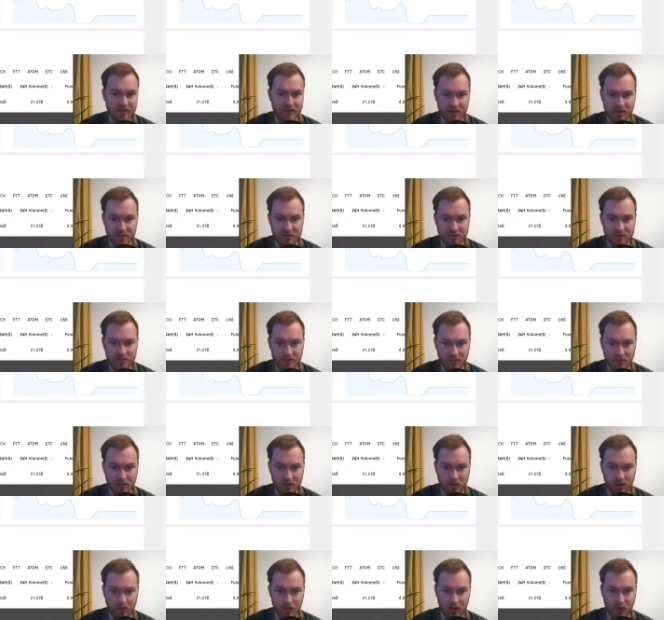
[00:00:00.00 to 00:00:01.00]
there's
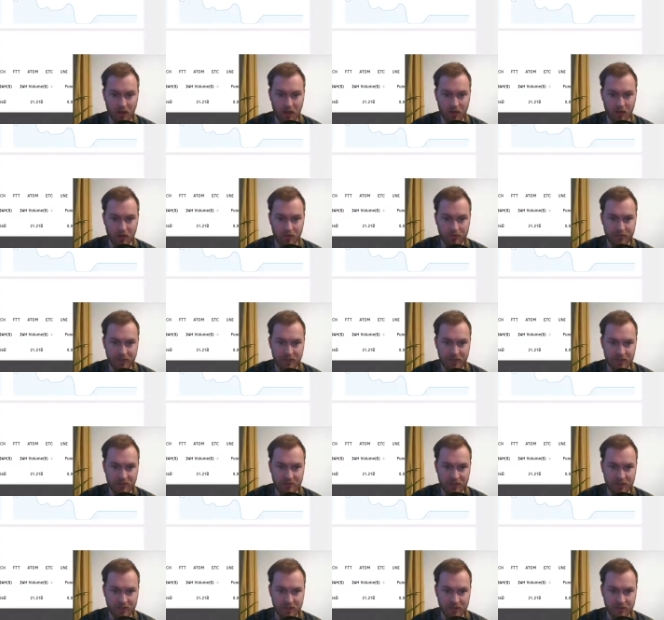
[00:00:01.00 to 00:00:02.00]
a lot of
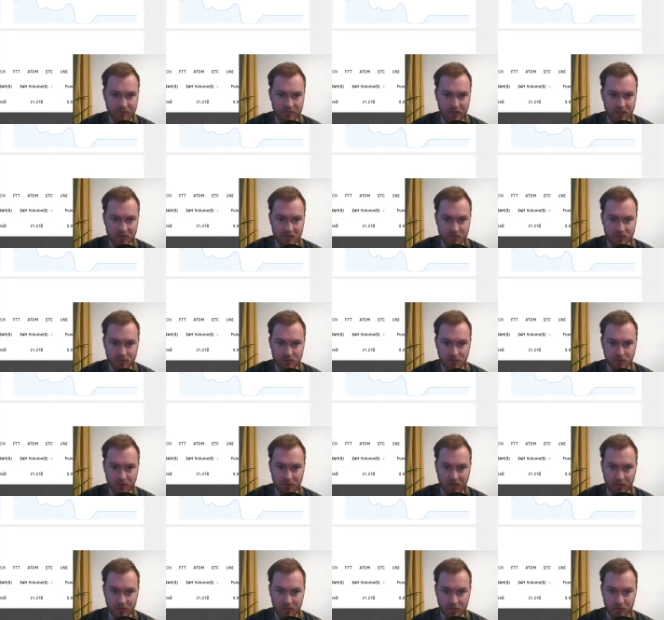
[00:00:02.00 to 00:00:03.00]
interesting things to
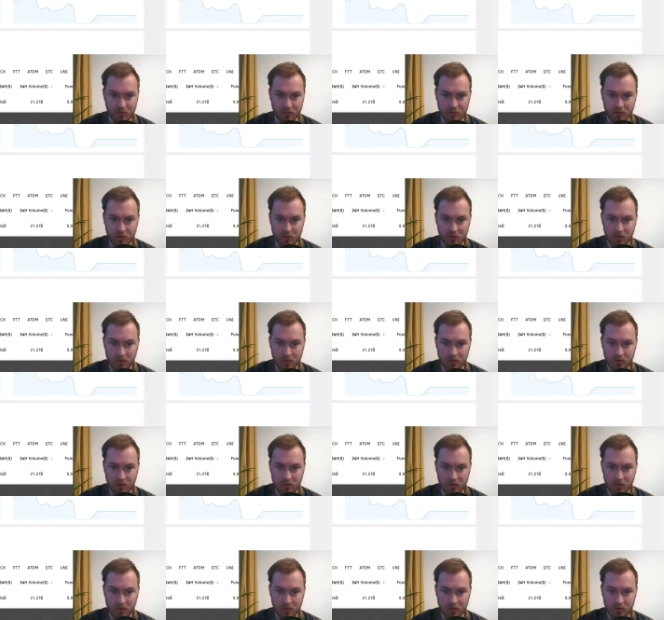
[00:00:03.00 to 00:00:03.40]
look into